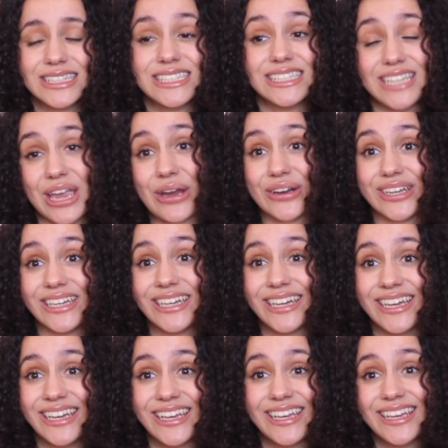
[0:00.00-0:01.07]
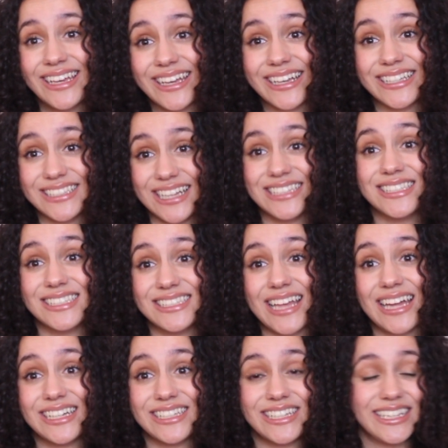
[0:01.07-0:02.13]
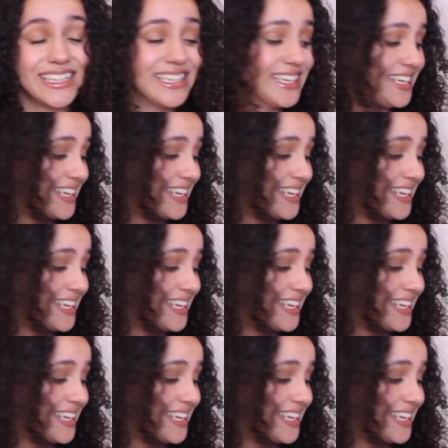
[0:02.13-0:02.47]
scary because that's insanity.